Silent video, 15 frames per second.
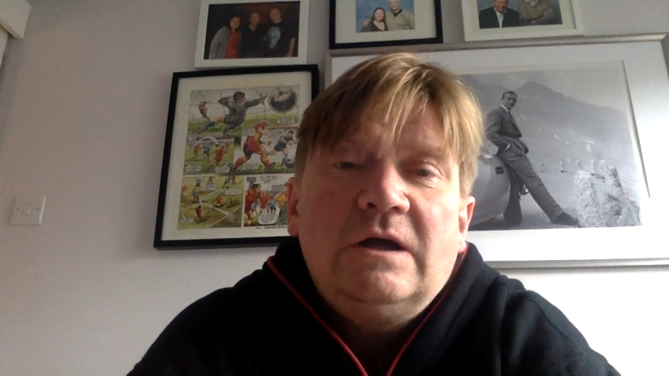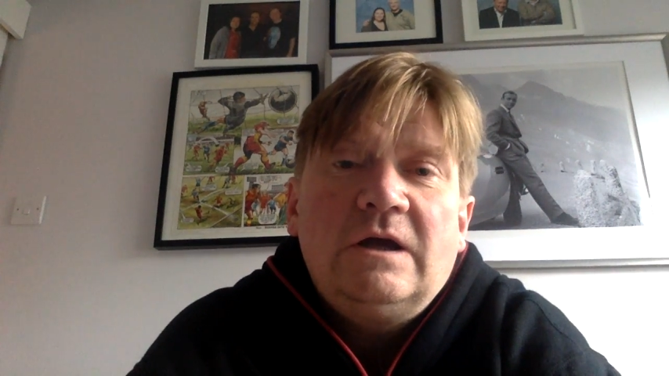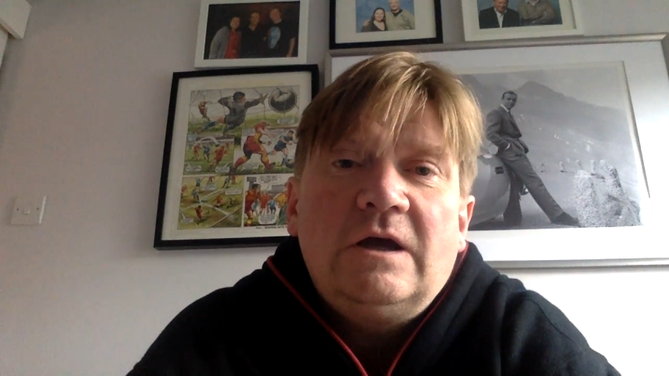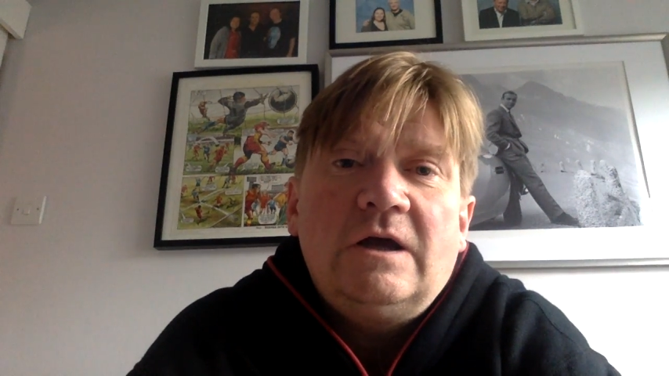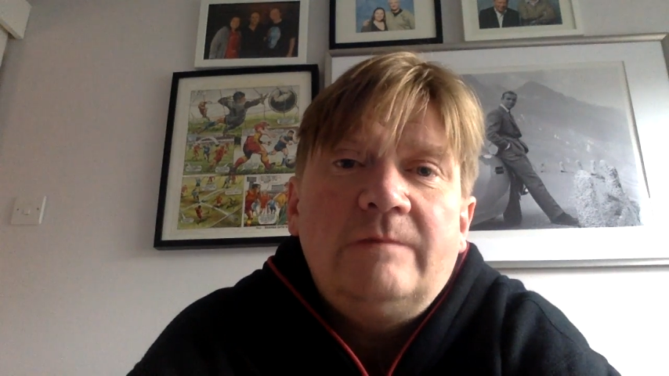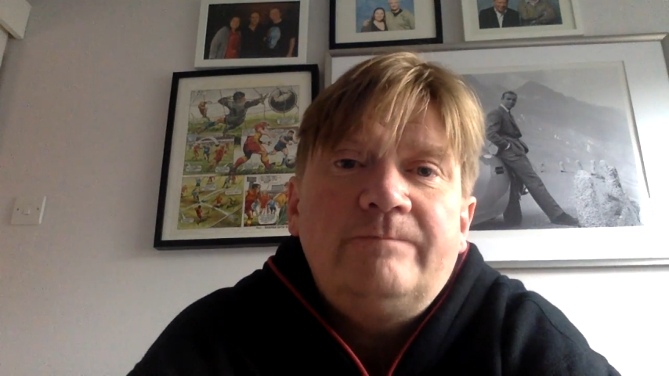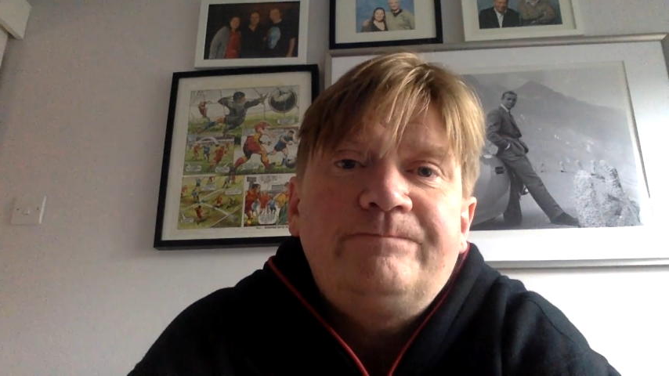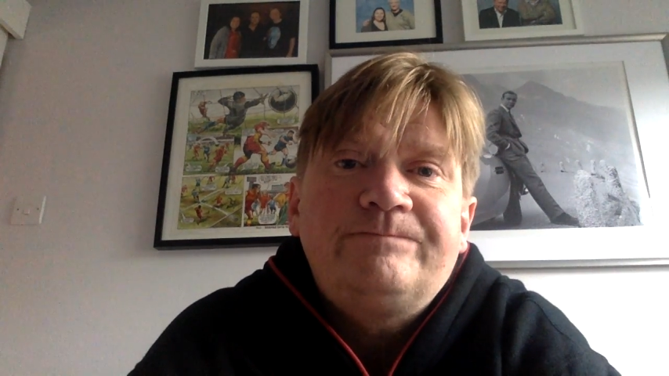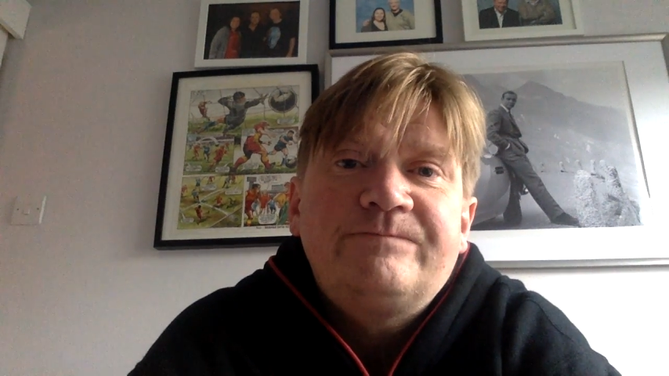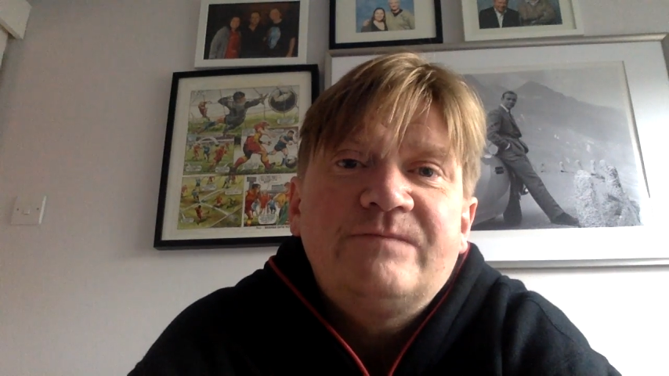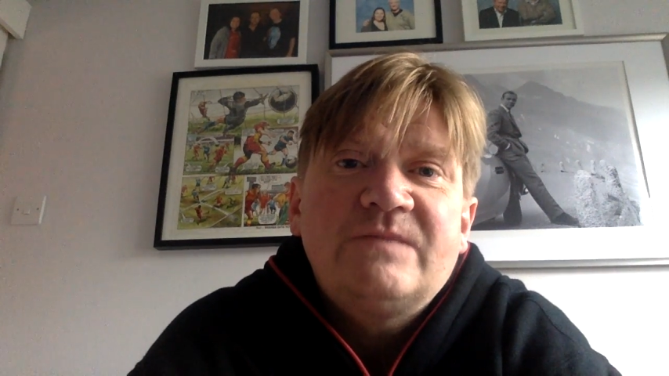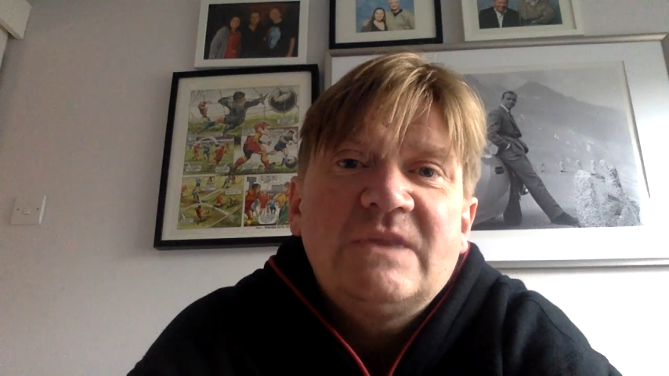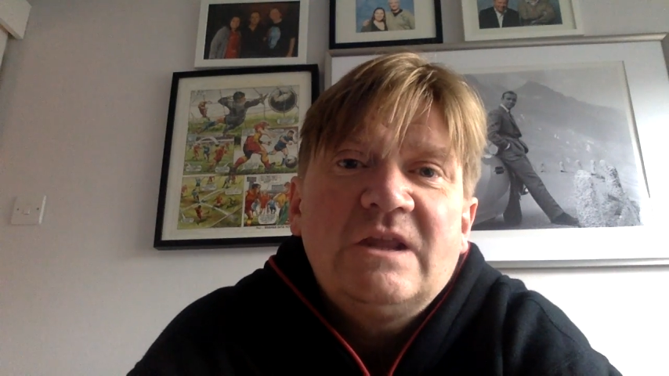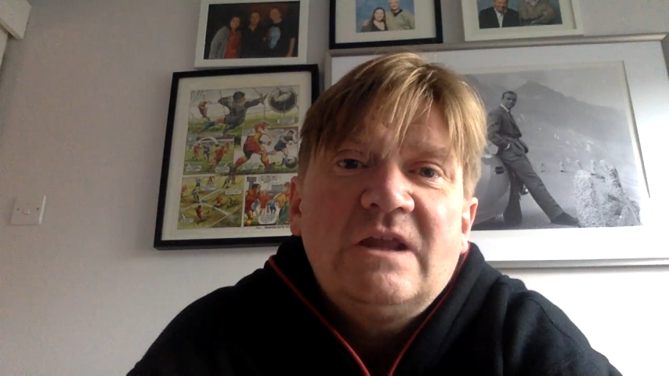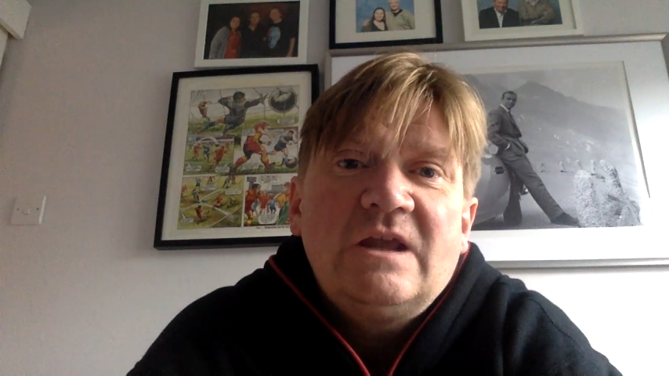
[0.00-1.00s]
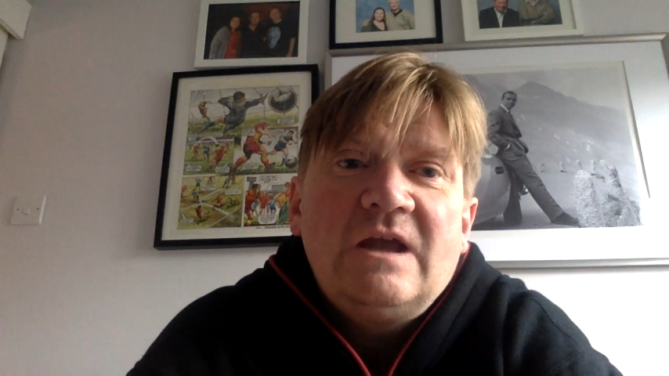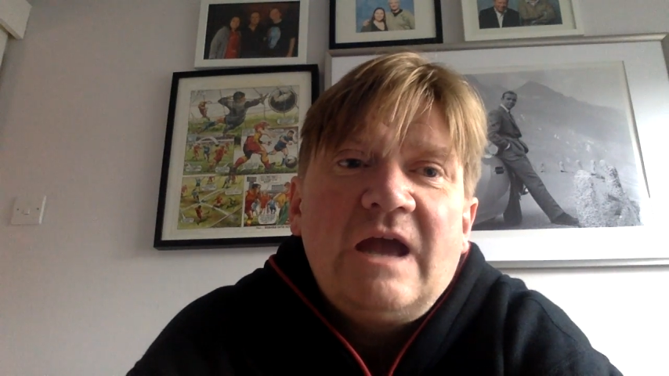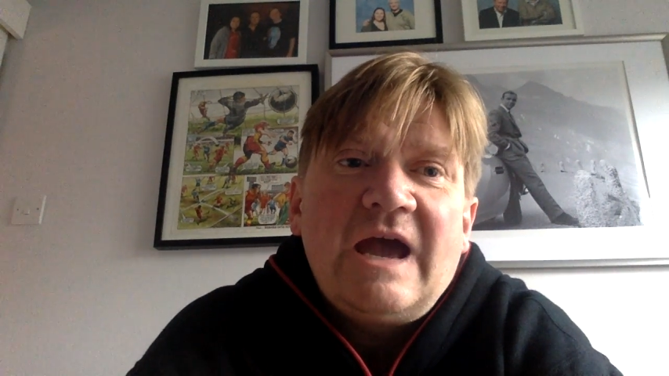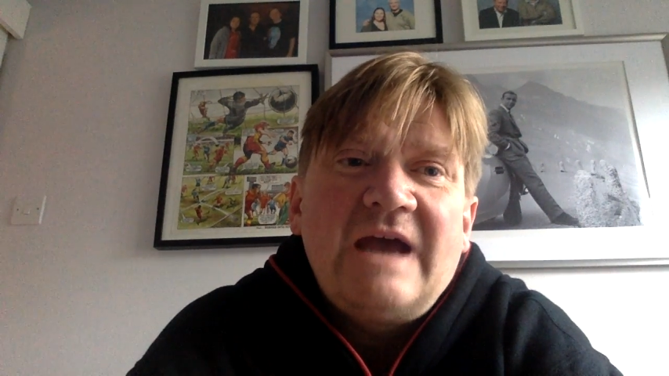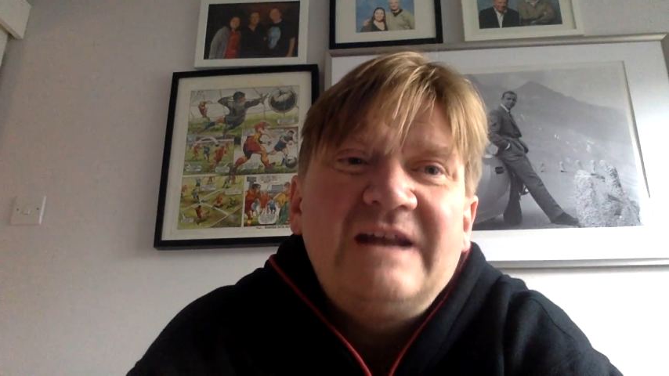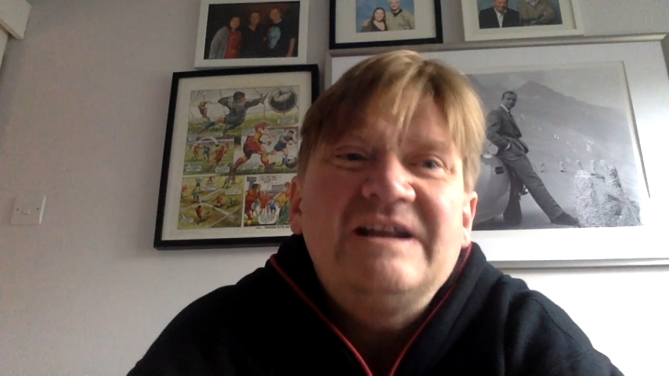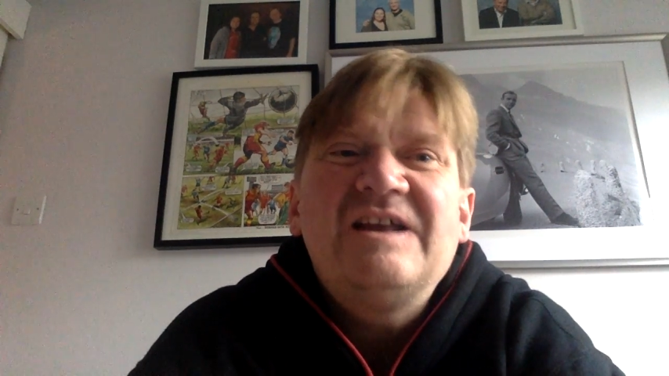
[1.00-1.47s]

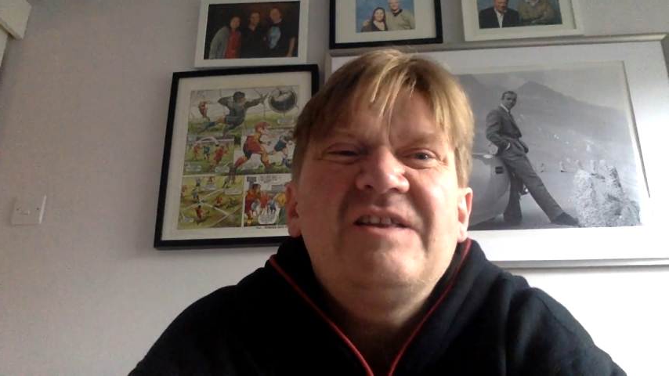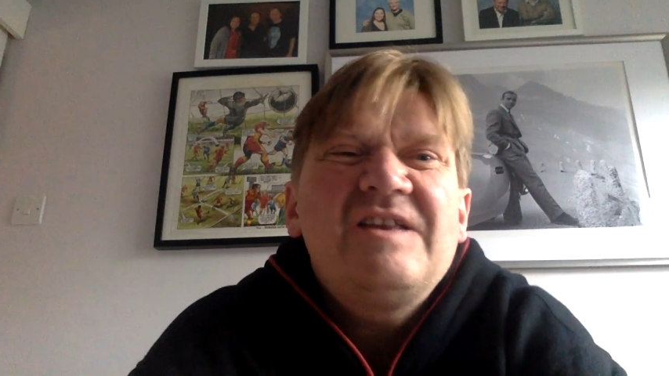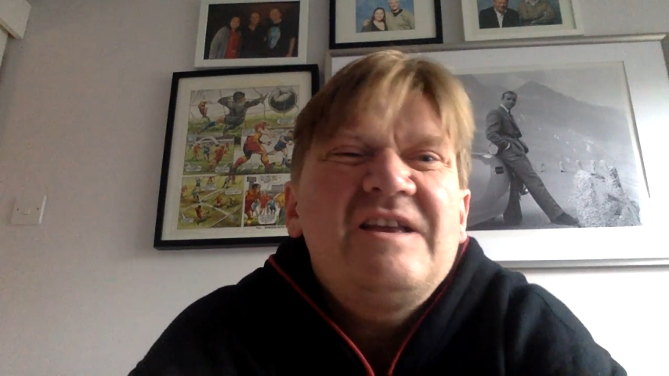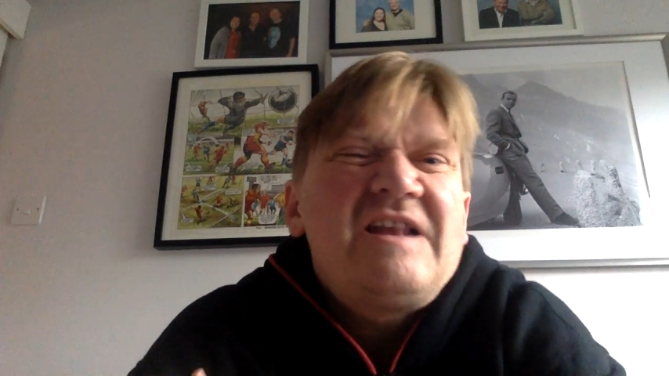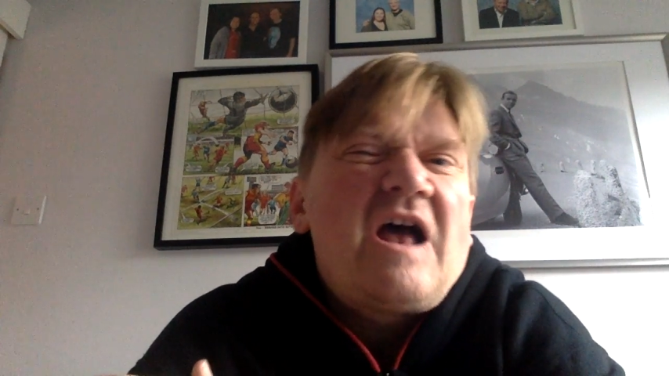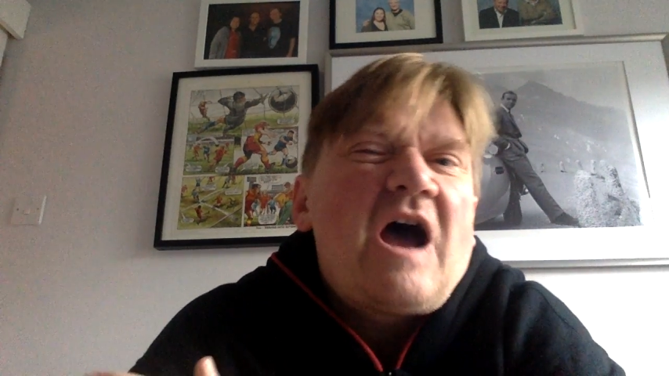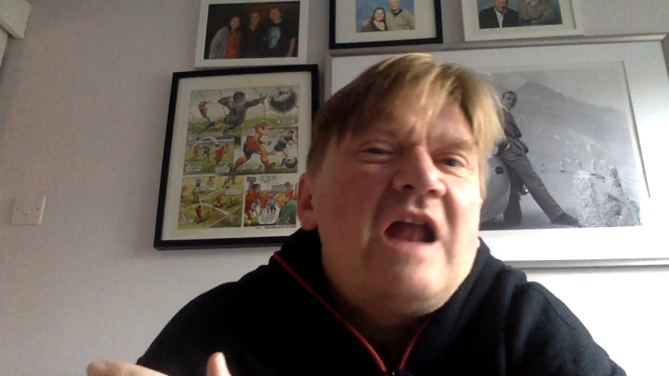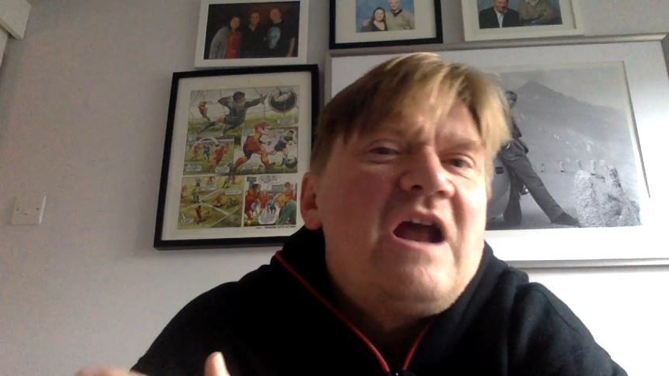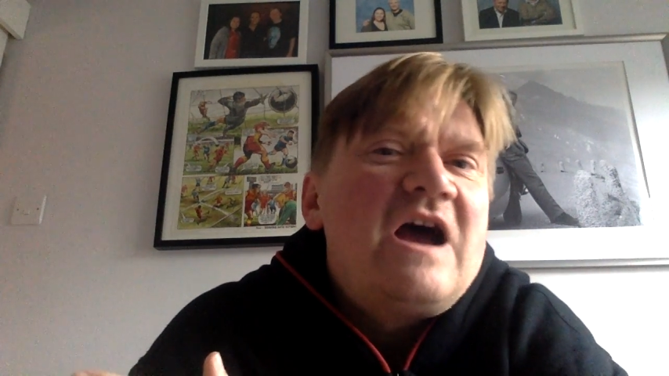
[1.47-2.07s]
I